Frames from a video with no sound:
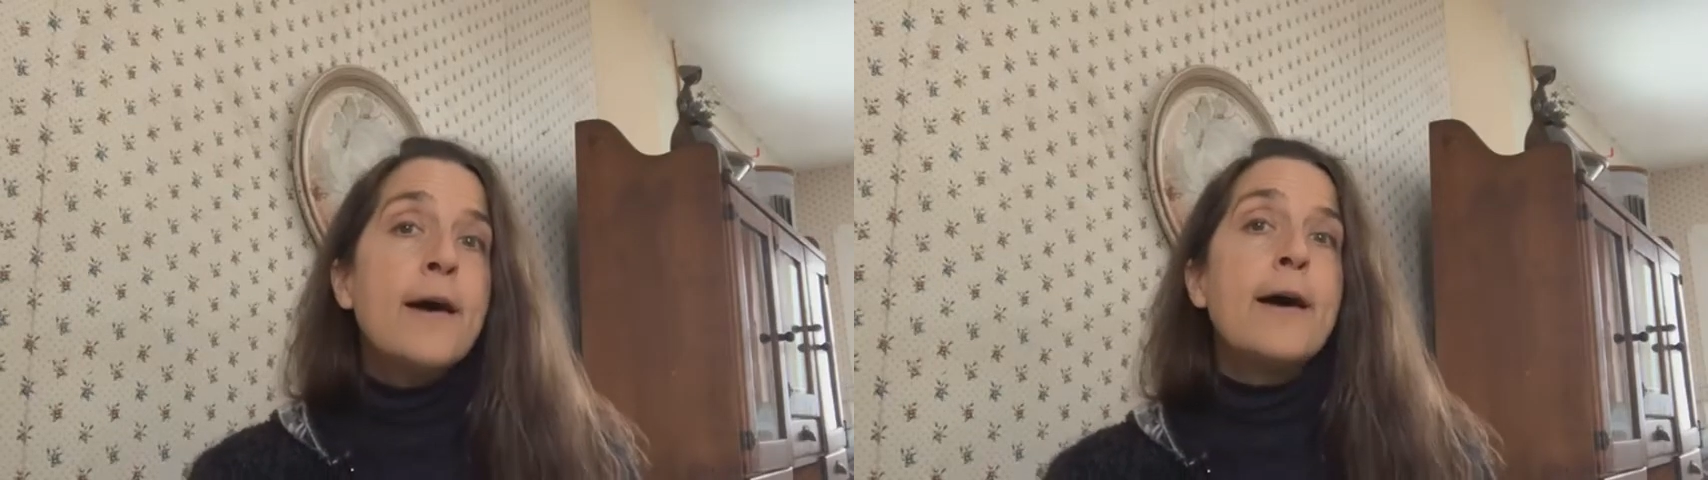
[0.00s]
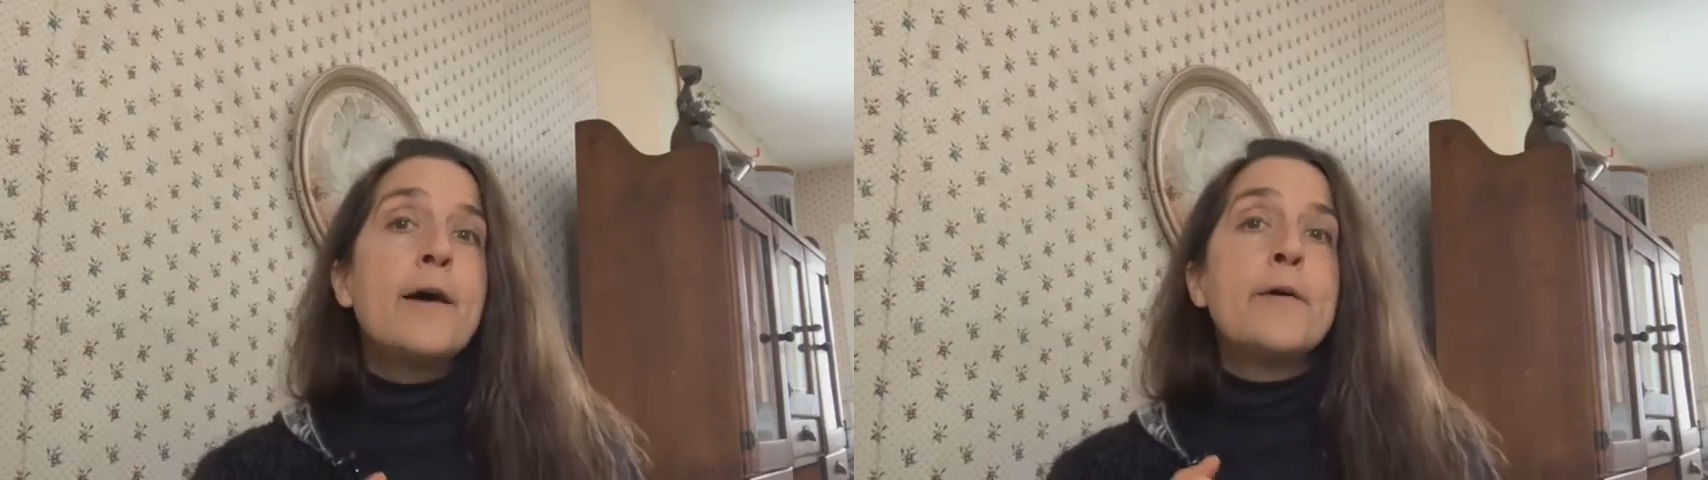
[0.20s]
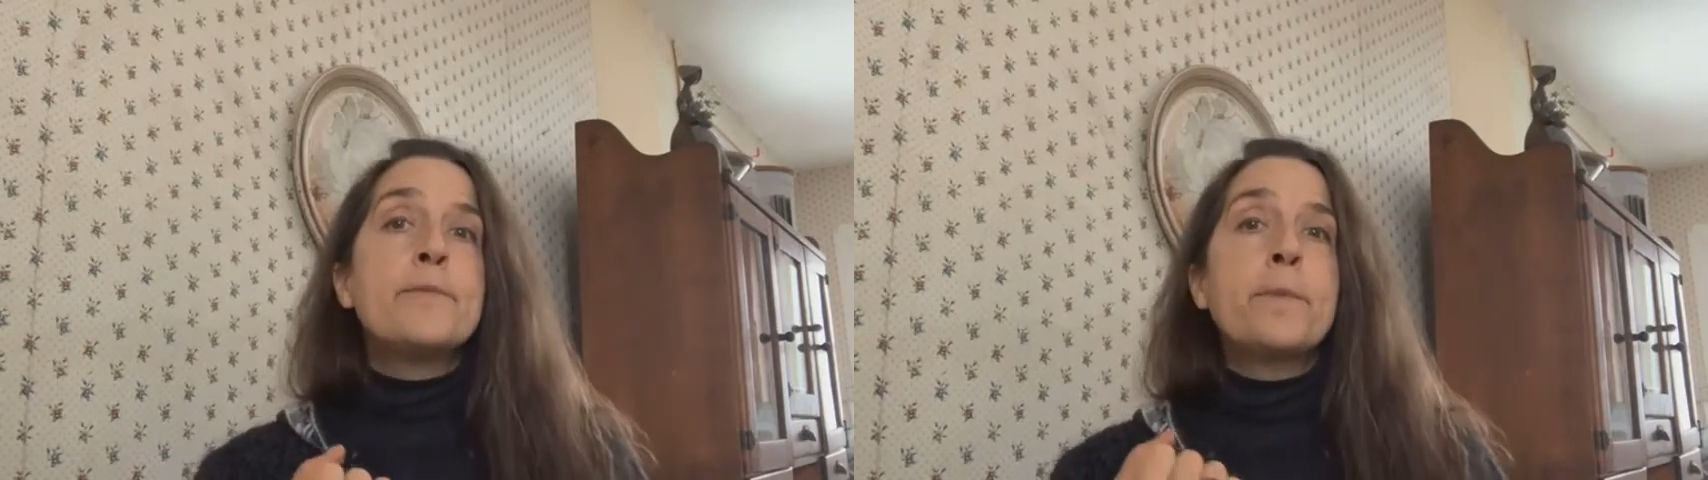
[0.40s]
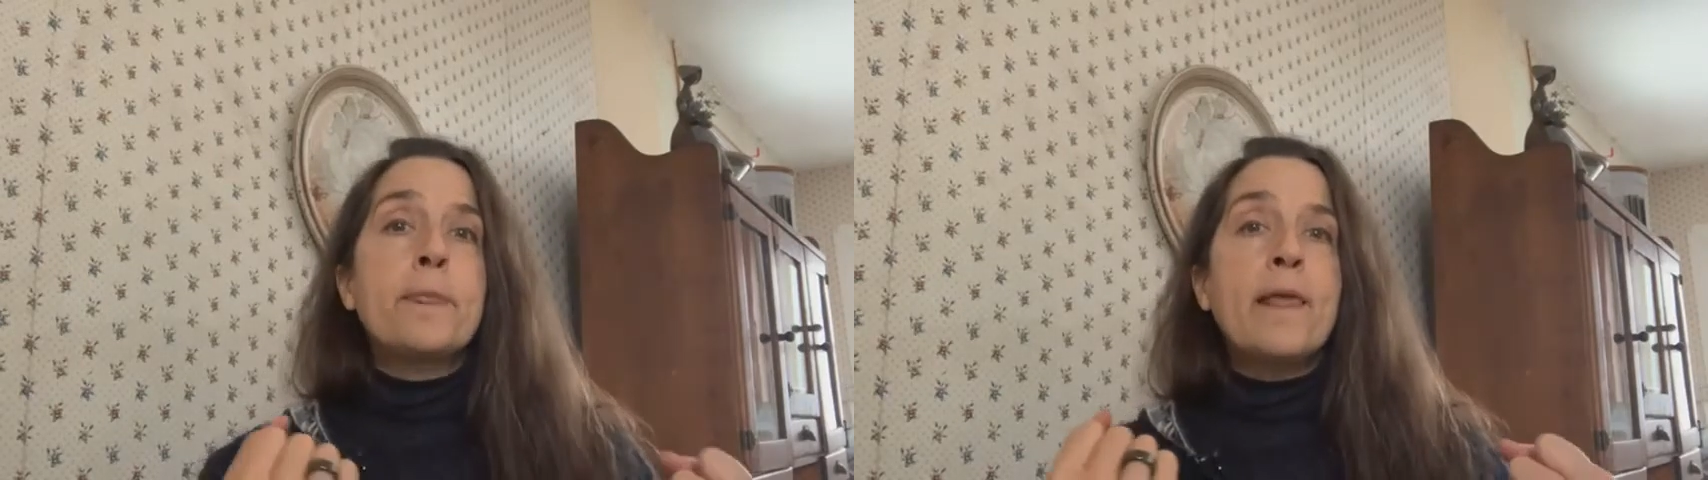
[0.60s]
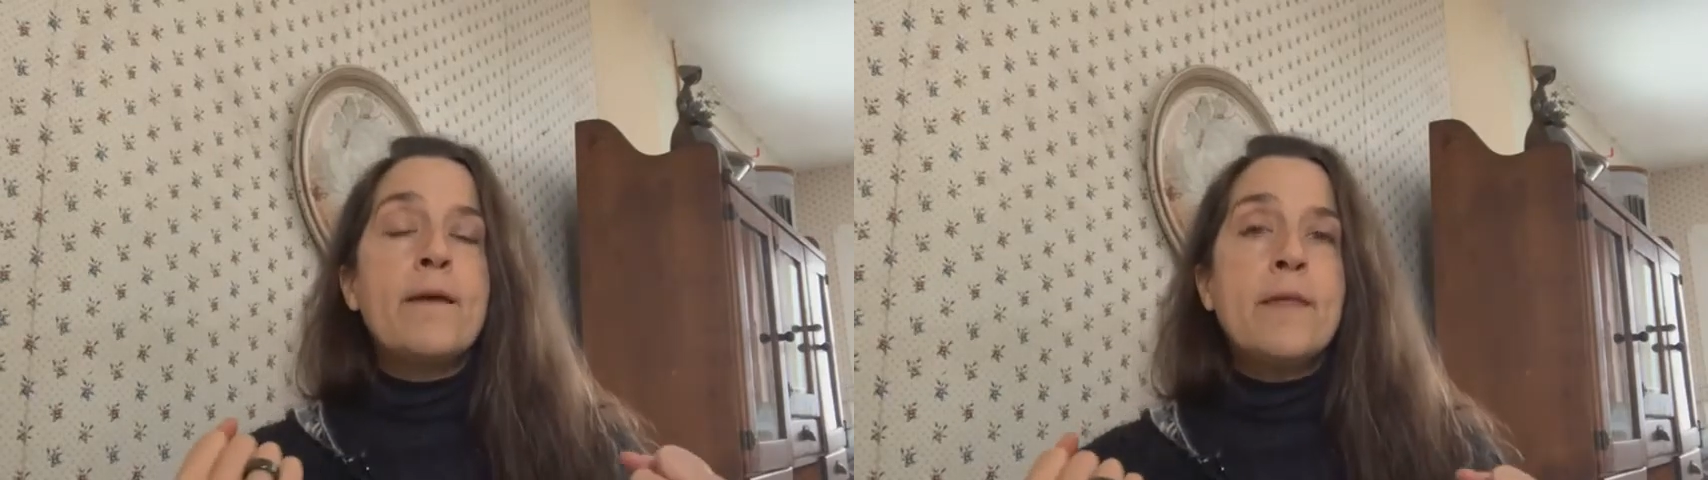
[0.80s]
Um,
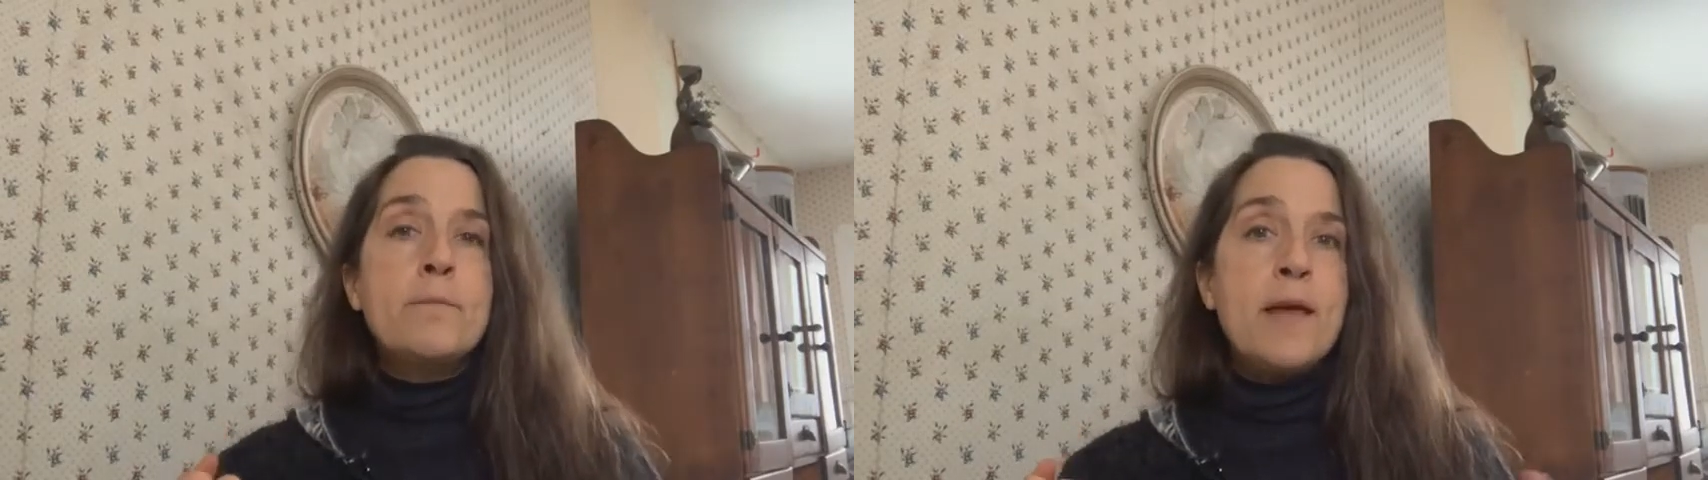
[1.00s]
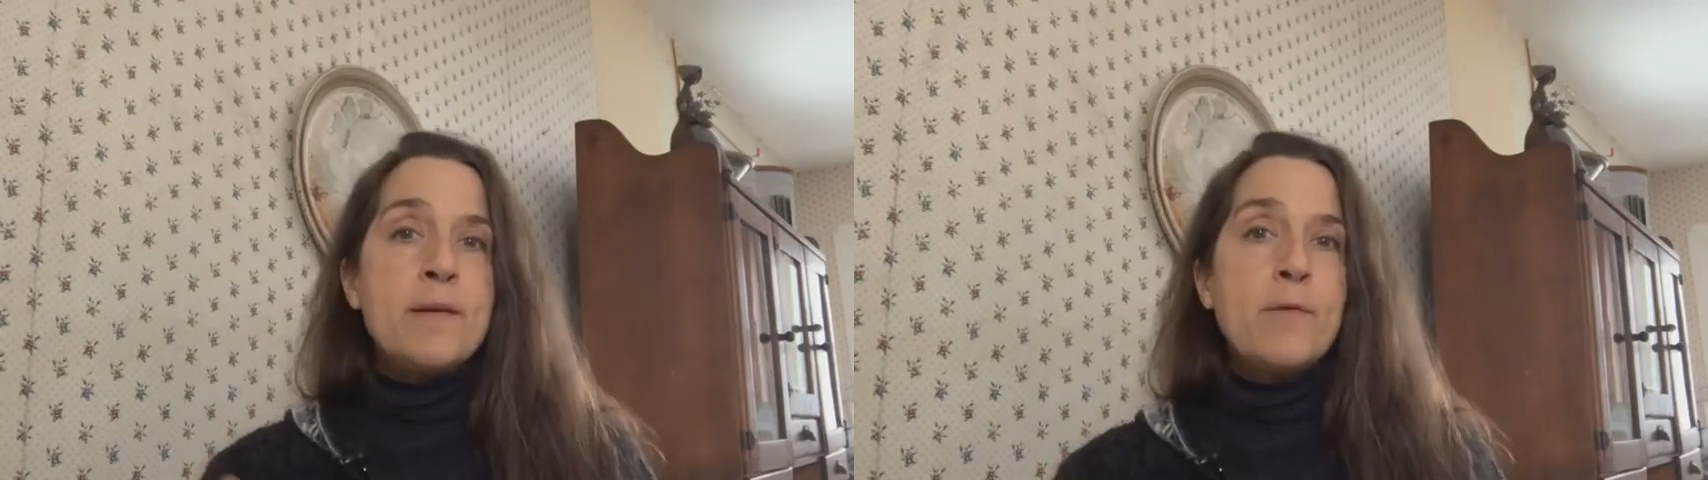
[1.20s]
and then maybe